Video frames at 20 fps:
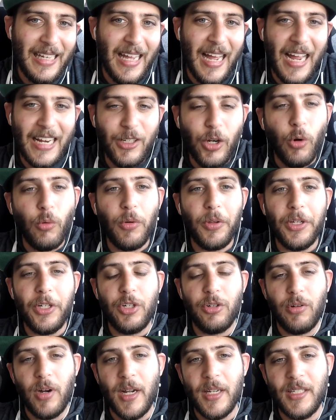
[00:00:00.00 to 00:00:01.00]
I don't really
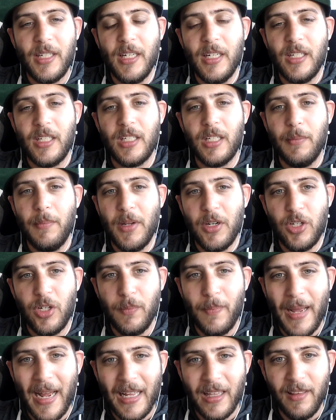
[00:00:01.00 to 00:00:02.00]
trust his
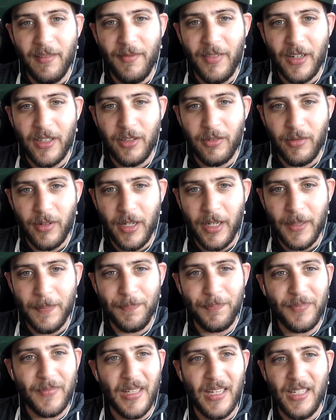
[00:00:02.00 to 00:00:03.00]
submission path to victory.
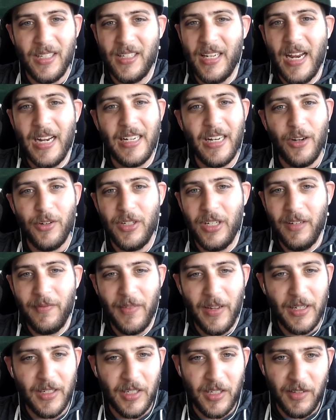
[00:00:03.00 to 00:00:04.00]
His takedown
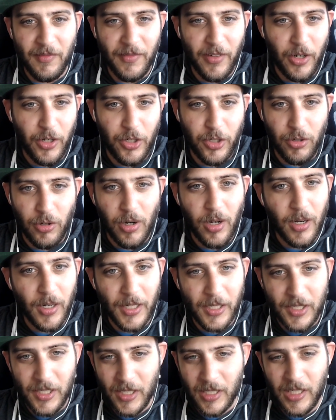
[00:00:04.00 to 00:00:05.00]
defense isn't very strong
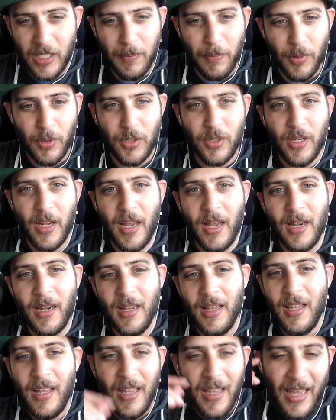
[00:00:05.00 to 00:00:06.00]
at 60%.
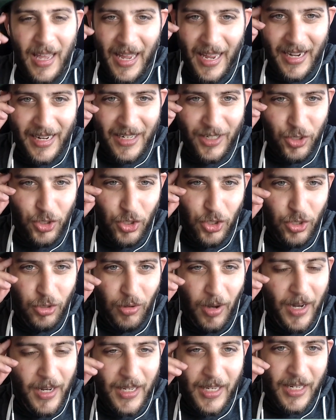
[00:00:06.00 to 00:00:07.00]
And his
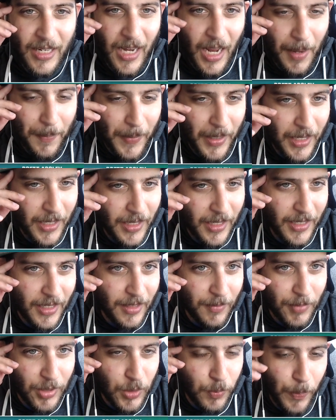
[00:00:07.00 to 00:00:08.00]
striking, I mean,
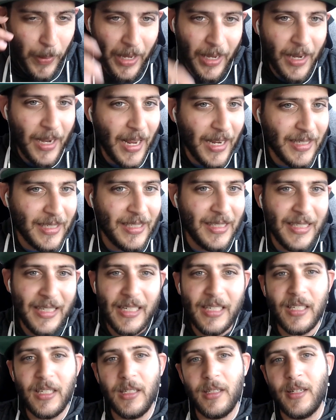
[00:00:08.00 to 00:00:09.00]
Span has
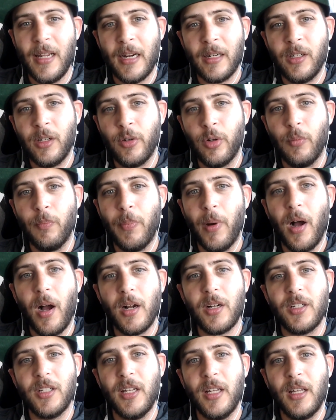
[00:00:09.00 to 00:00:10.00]
decent technical
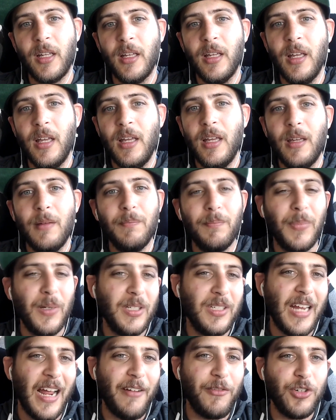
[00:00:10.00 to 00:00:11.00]
boxing, but
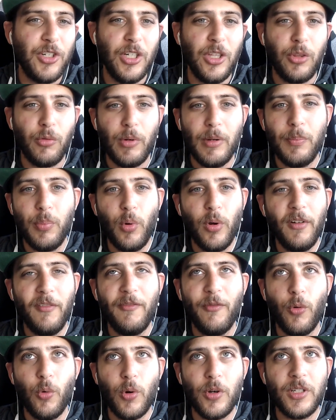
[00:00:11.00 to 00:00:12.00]
he's averaging
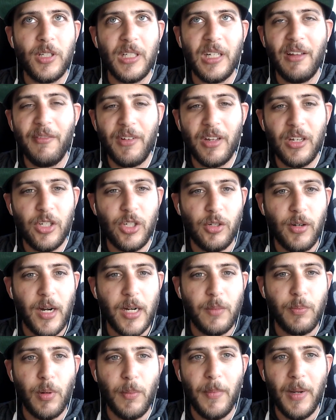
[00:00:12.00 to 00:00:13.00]
3.4 significant
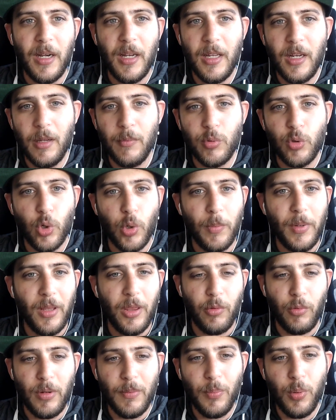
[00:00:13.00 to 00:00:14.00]
strikes per minute, absorbing
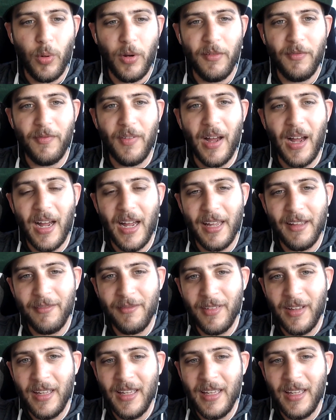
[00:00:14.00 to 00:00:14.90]
3.5.